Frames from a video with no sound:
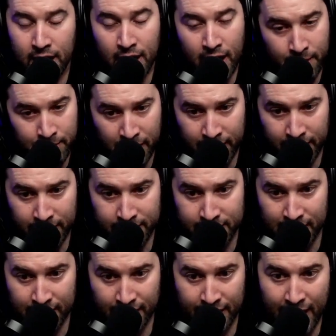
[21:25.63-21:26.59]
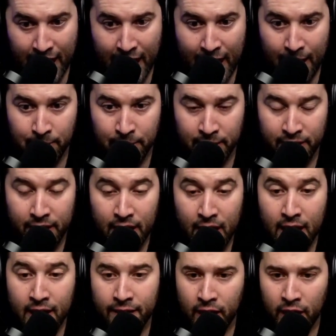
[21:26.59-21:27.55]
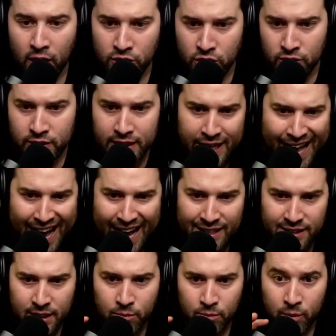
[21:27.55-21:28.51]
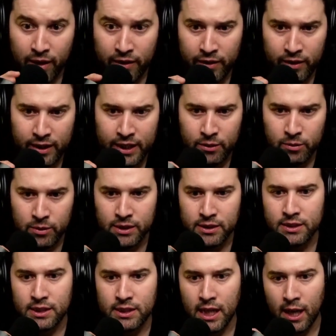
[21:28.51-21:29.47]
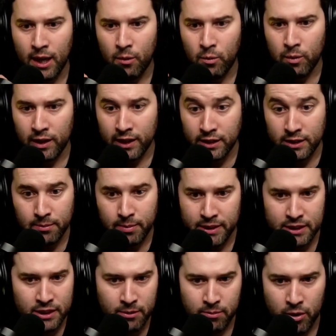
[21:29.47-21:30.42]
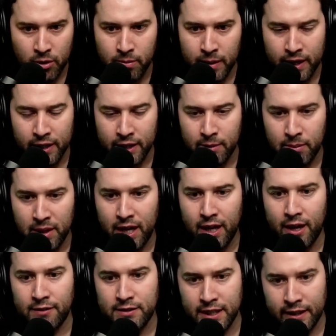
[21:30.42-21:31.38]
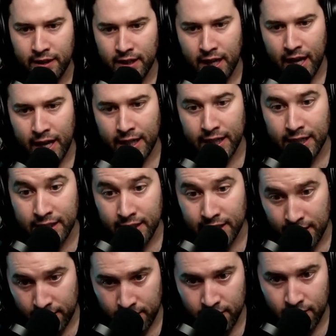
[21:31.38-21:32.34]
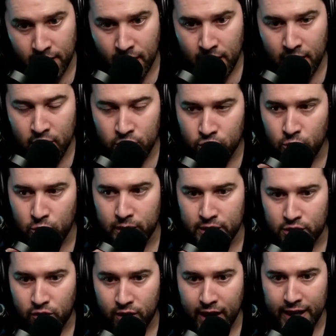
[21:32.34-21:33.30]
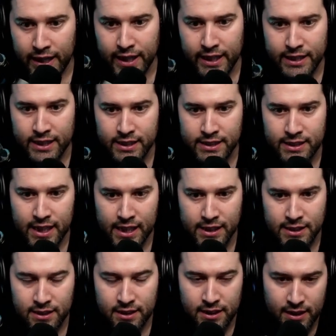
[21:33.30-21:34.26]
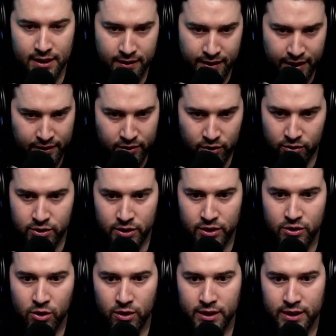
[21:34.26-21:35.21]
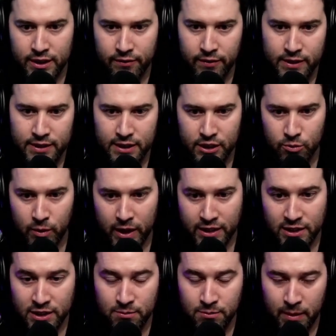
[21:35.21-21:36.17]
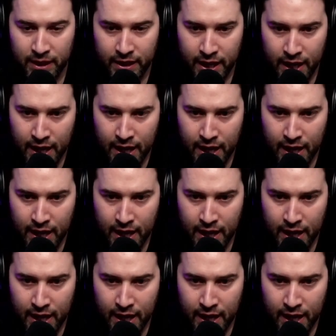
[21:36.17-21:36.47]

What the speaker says: not going to happen. They also did ask him whether he was willing to pitch in the bullpen in the playoffs, and he did. To his credit, he did say that those are totally different situations. But